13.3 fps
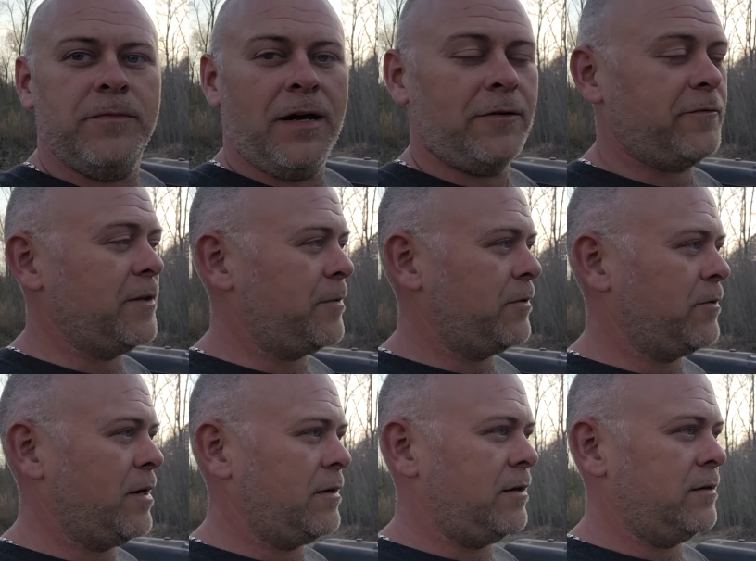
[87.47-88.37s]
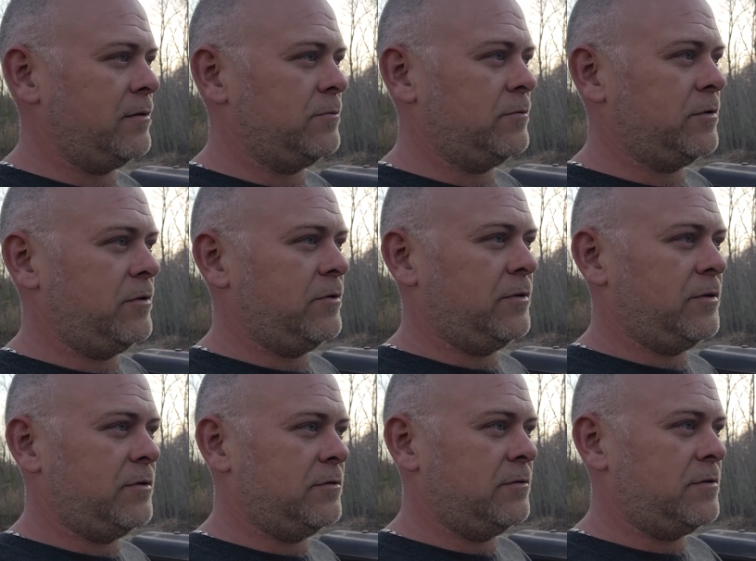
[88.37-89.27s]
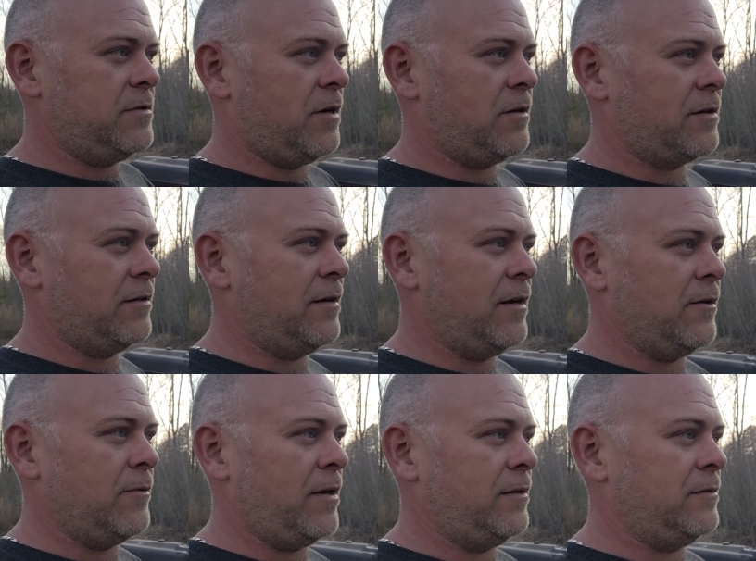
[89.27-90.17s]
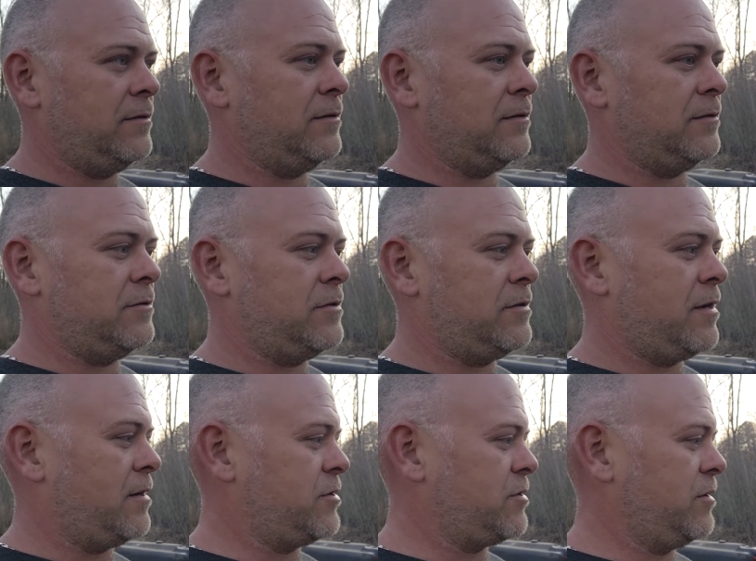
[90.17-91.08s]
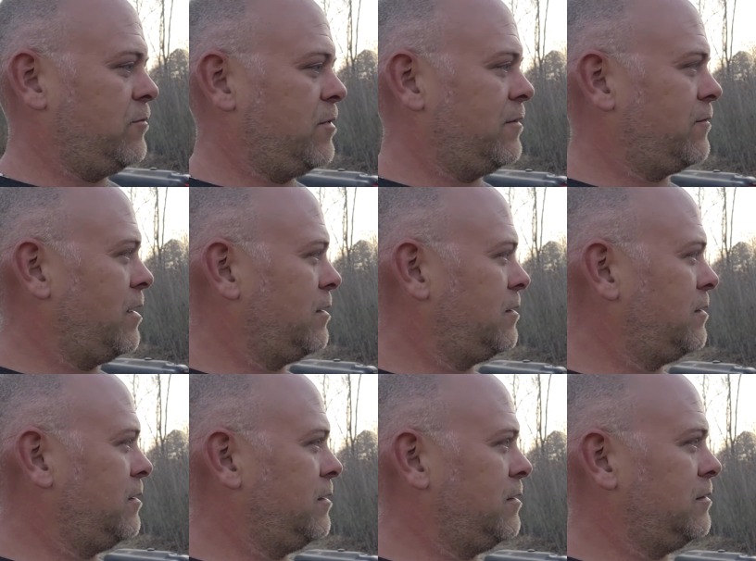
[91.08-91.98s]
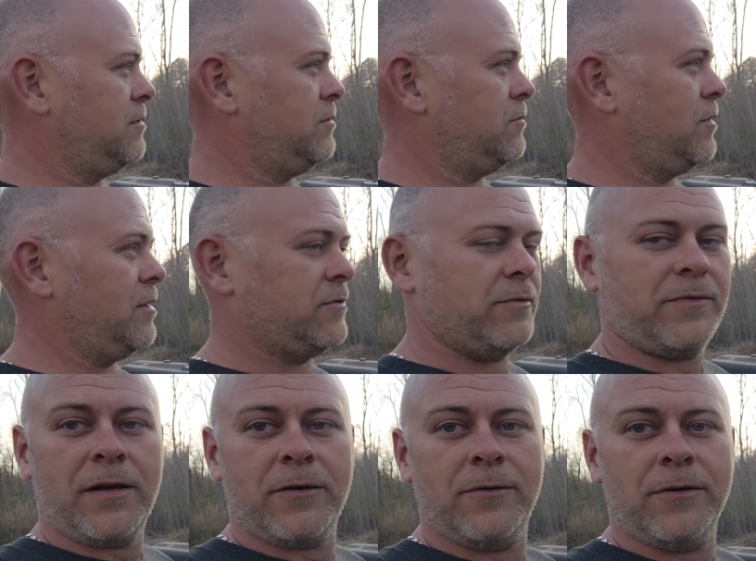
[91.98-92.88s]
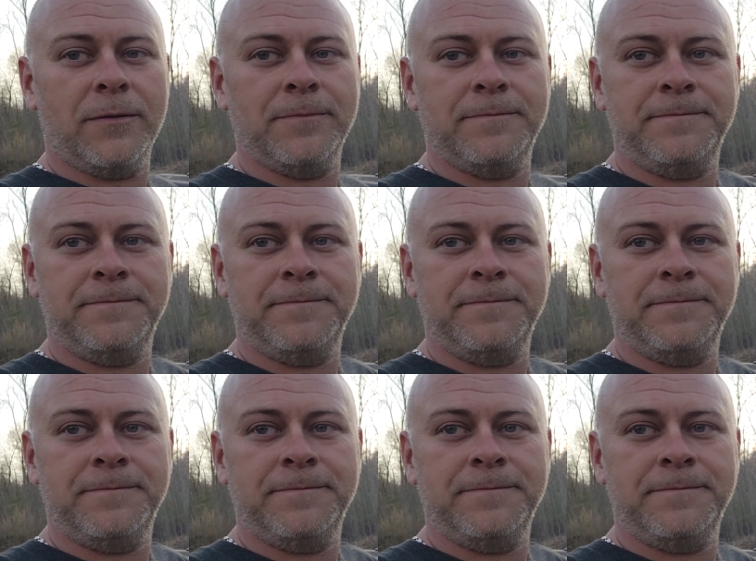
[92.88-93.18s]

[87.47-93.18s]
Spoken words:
I'll flip you around here. We'll do a little talking, narrating, and kind of show you what I've got, what else we've got going on.